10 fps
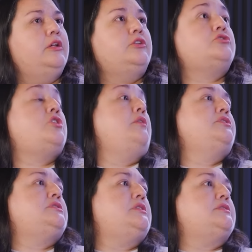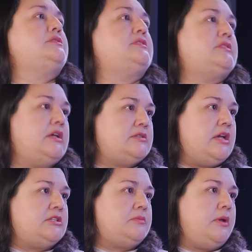There's obviously the success
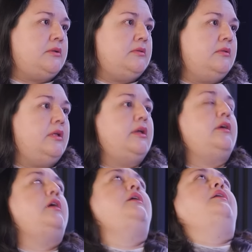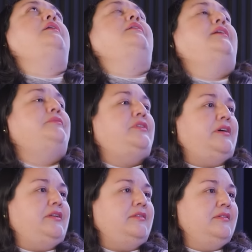aspect. Like, I'm
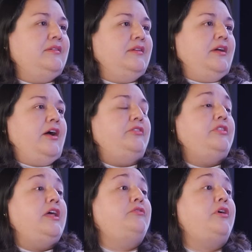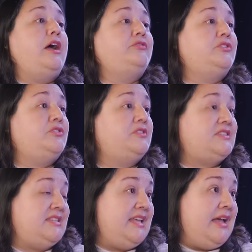done. I'll never have to do
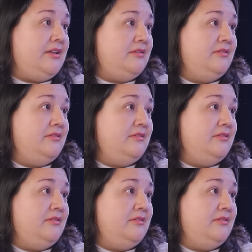this again.